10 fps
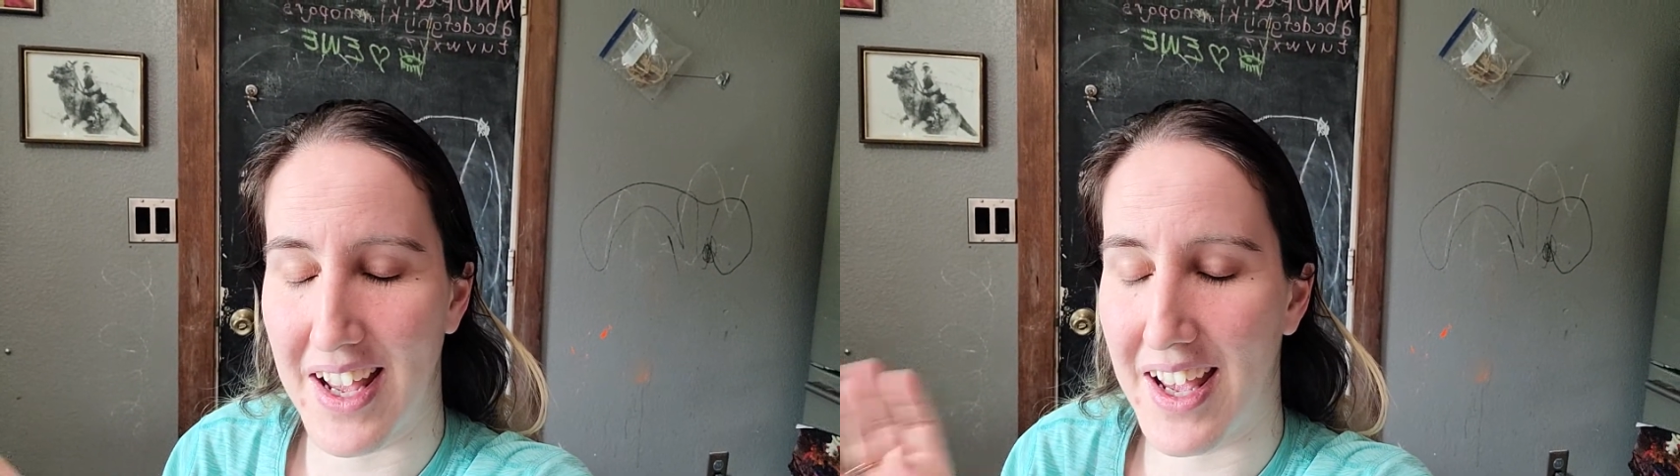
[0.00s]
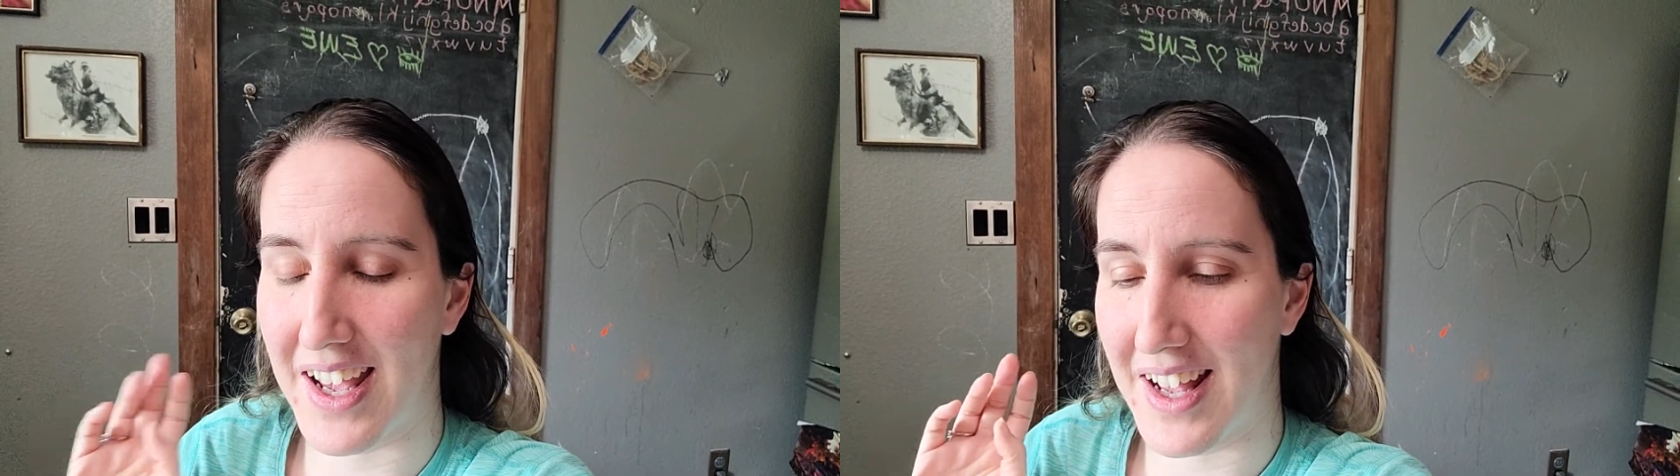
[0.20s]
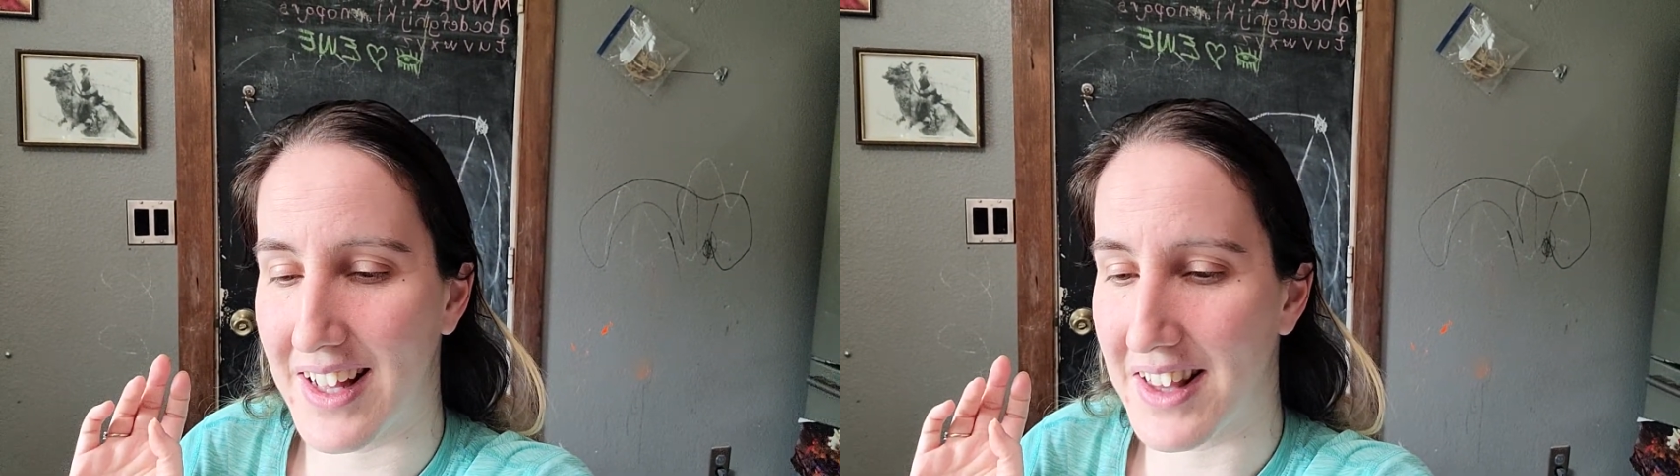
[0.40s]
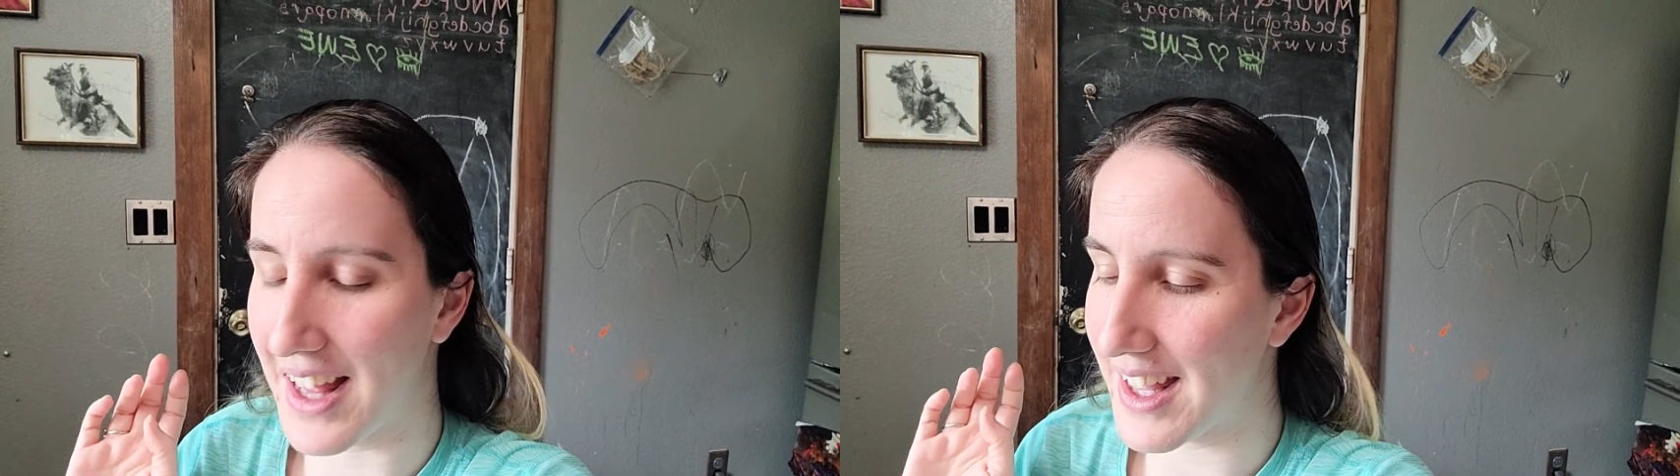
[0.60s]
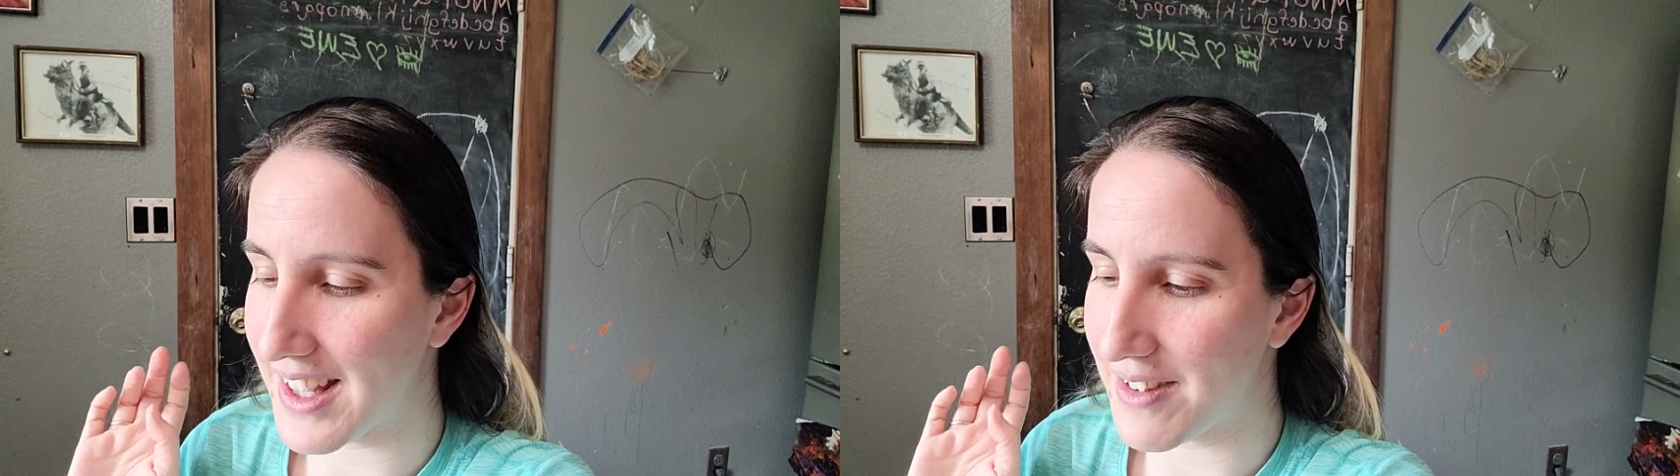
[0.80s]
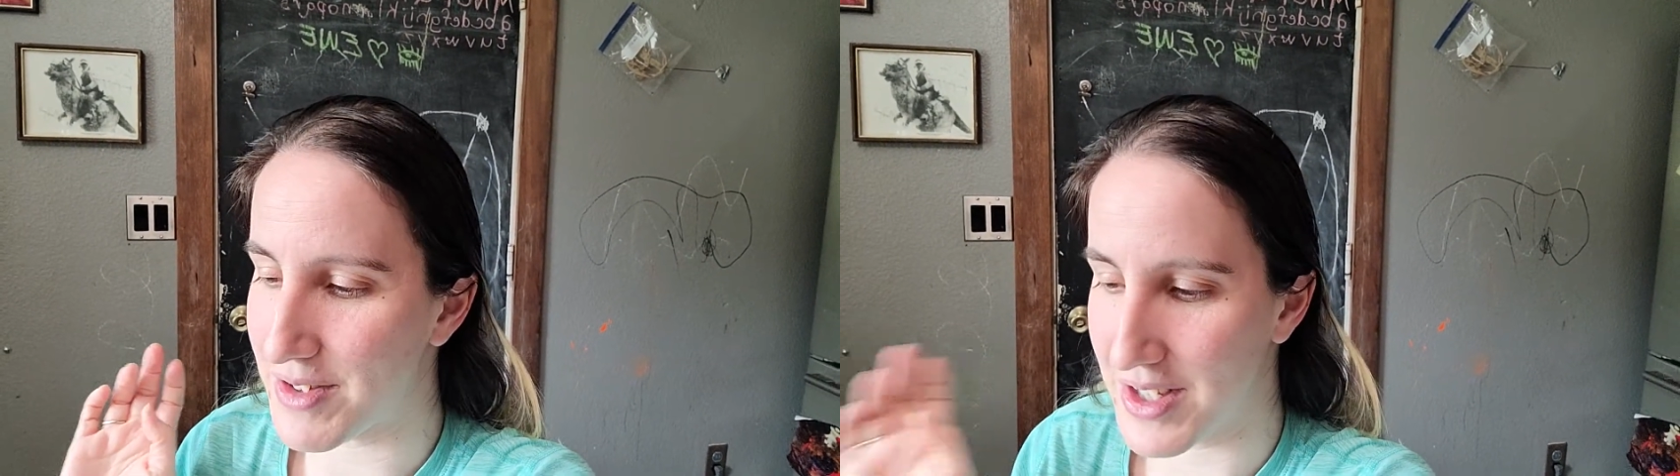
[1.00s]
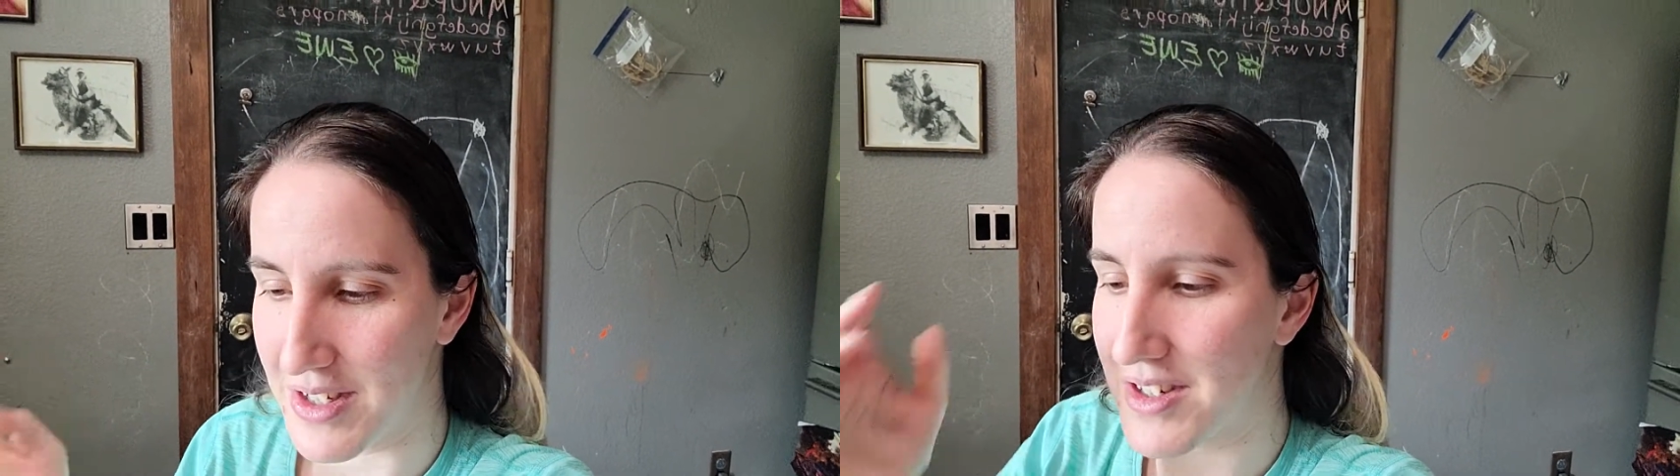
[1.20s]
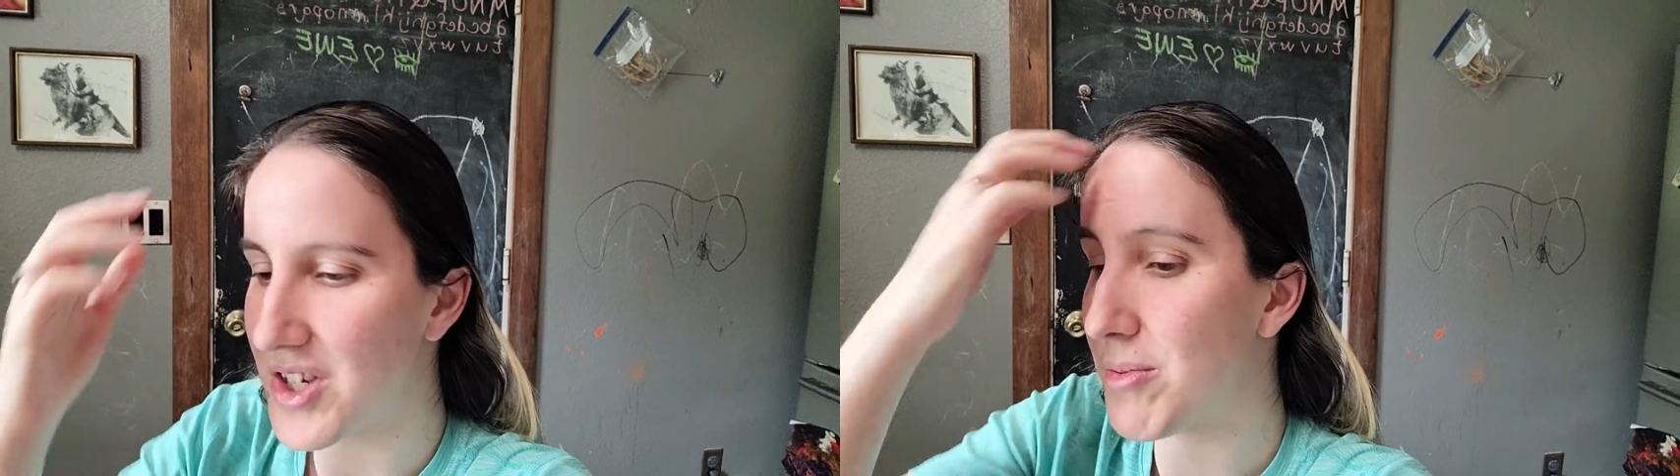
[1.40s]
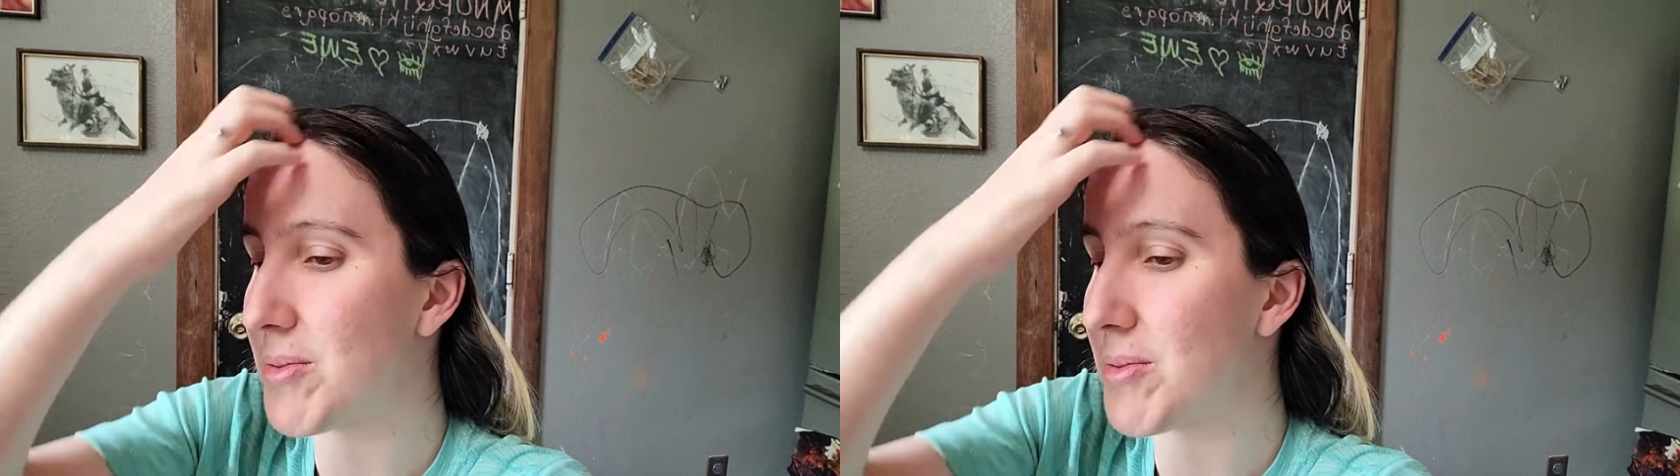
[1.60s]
and like was encouraging